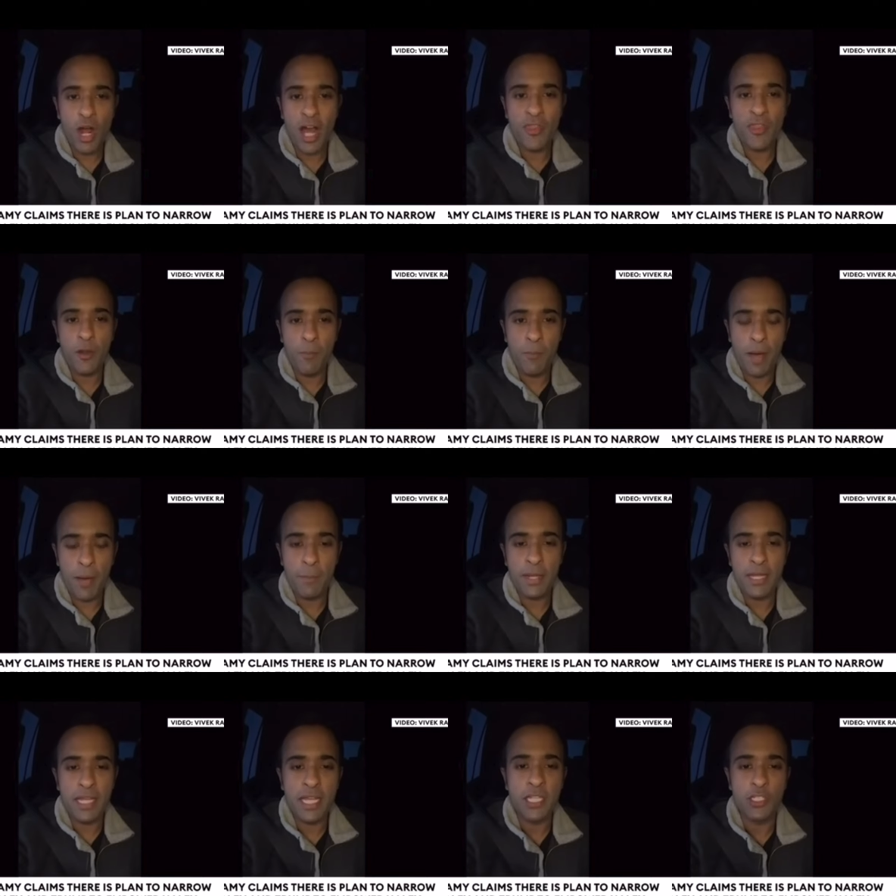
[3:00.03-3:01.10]
their puppet
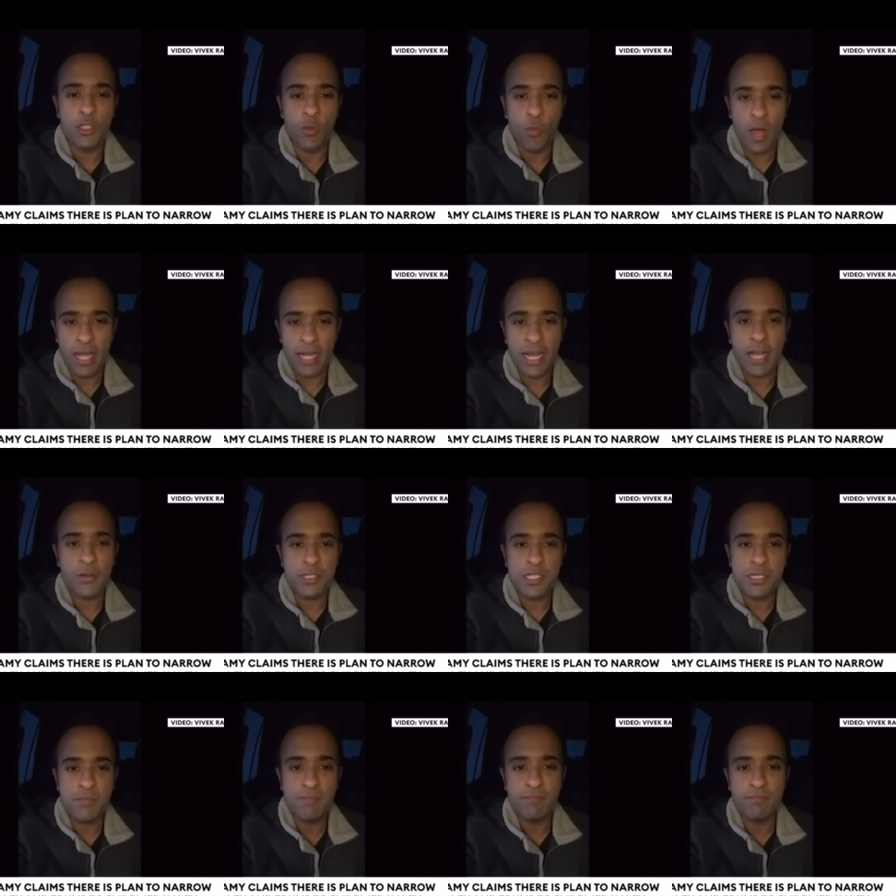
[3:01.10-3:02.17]
into the White House.
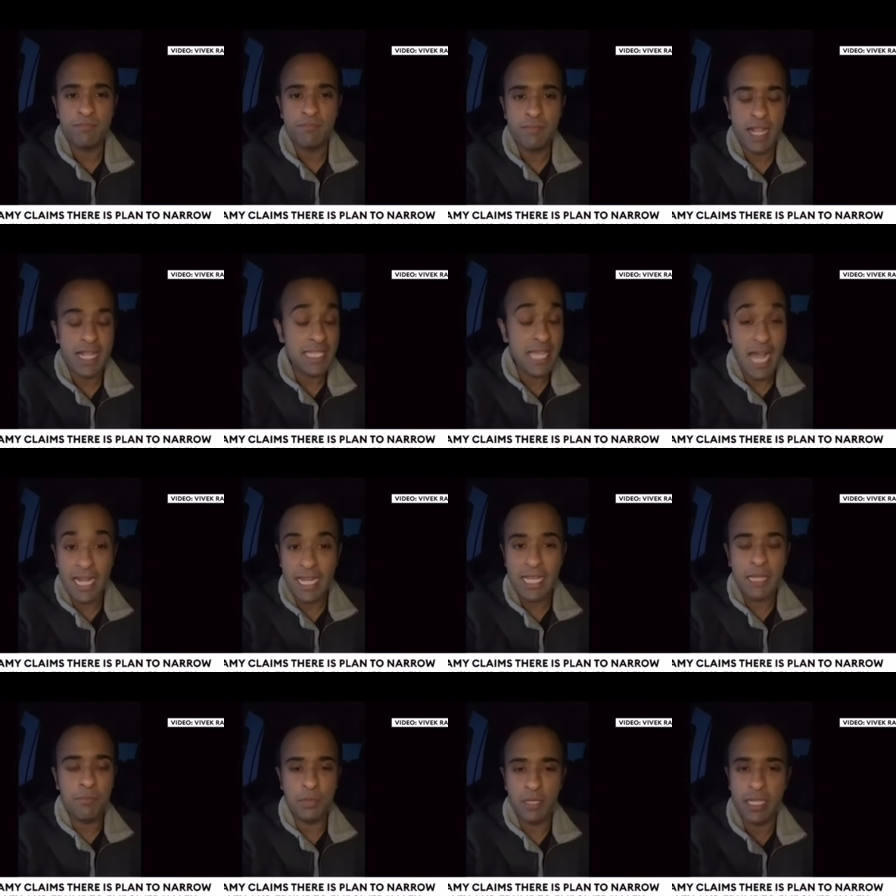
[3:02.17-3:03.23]
It's hiding in
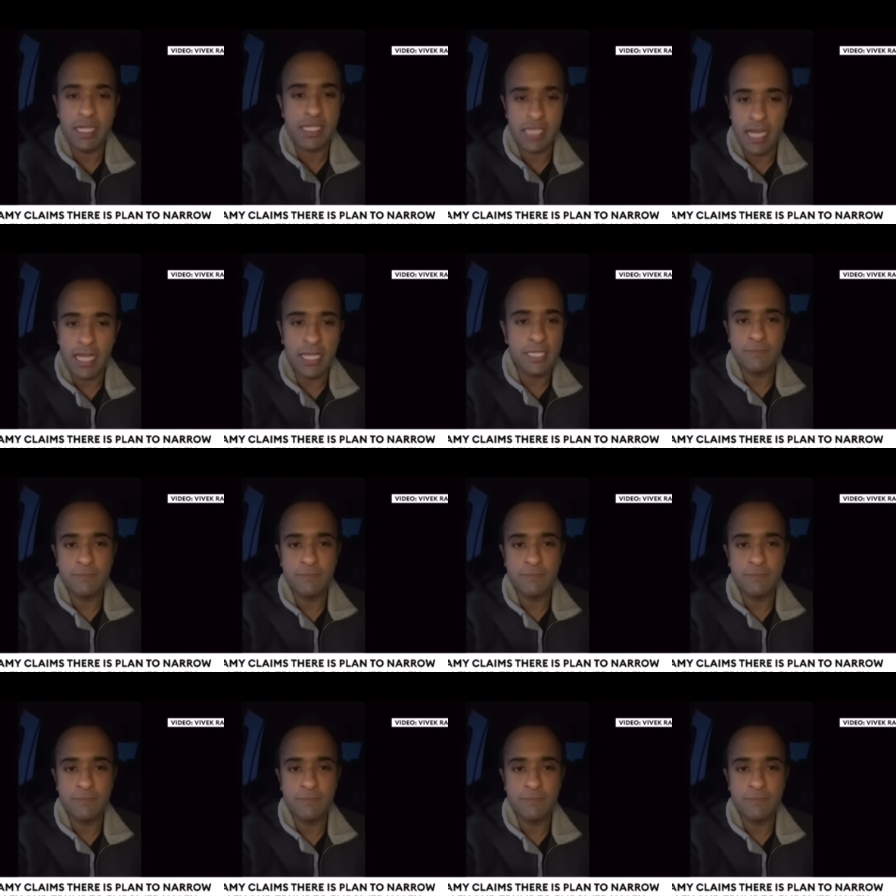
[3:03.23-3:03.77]
plain sight.